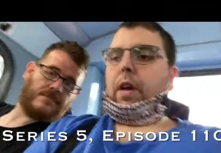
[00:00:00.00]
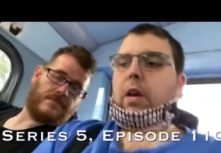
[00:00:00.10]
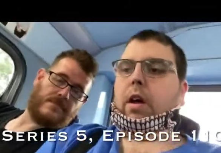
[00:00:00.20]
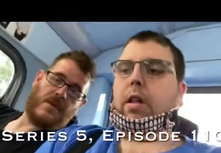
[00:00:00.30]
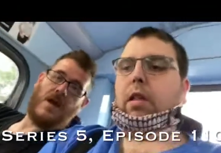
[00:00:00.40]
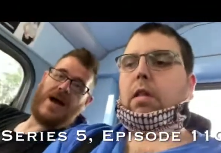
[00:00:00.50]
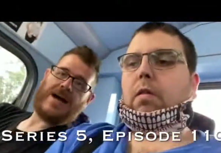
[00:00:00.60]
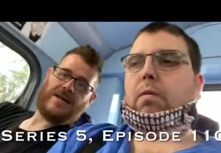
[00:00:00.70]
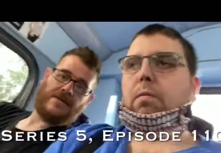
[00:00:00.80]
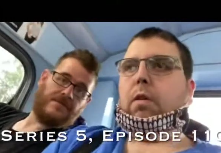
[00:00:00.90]
Speaker 1: guys.
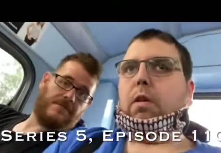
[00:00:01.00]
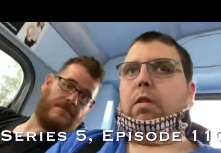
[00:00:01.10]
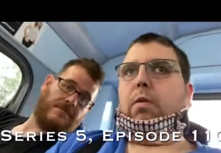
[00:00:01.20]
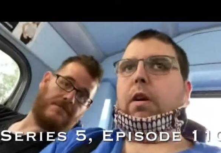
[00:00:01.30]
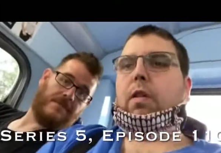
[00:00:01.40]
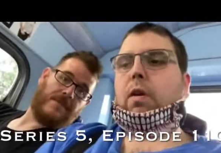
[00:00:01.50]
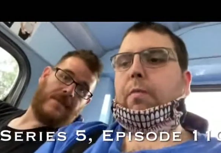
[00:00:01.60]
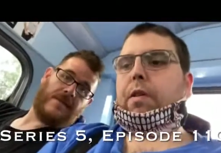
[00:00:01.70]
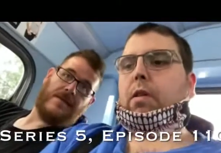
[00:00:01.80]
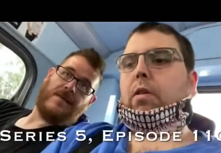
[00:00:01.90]
Hi. Welcome to another
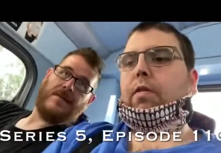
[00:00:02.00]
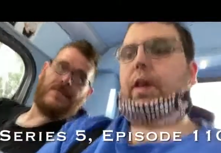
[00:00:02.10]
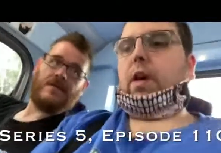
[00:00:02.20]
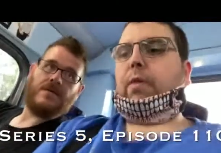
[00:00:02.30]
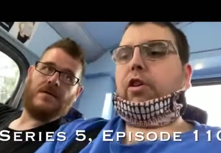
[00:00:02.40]
episode of A Year with